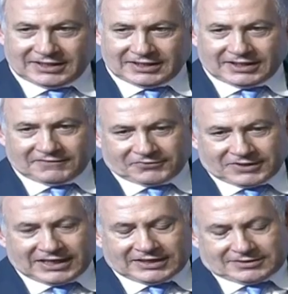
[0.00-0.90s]
And for
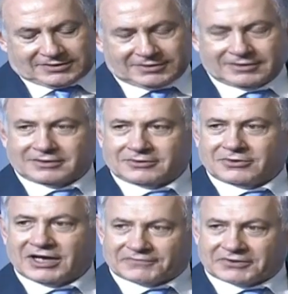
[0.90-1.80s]
that, you
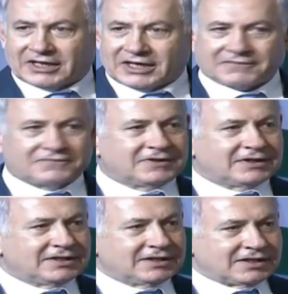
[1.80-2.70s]
have to have
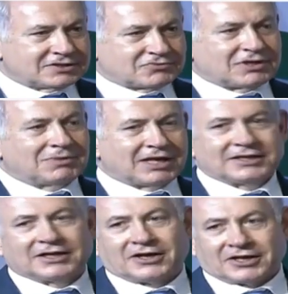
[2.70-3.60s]
a streamlined
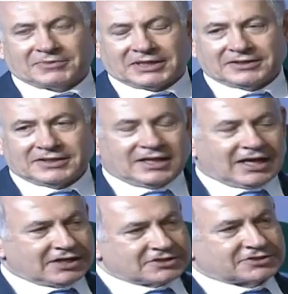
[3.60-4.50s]
economy. I
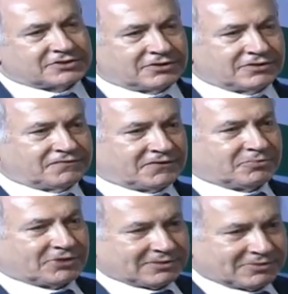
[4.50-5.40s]
just heard from
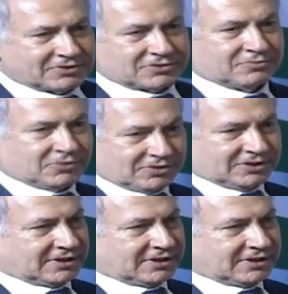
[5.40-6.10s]
Prime Minister Modi